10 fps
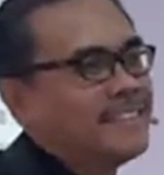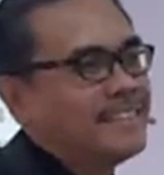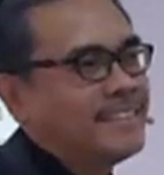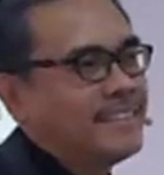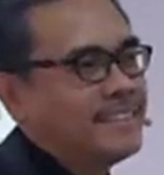
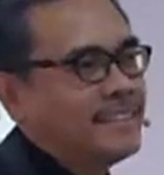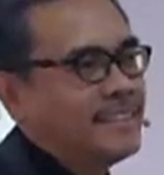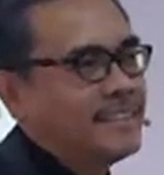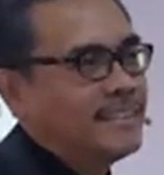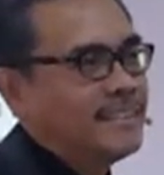
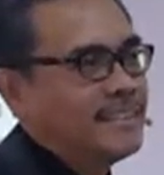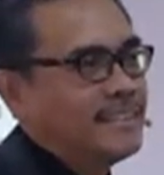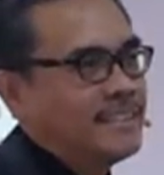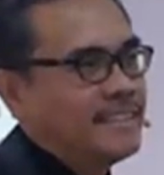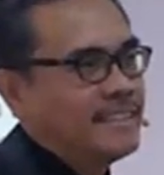
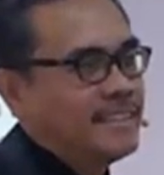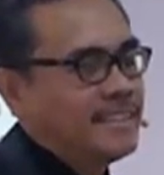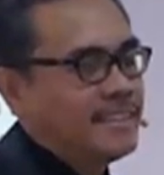[no speech]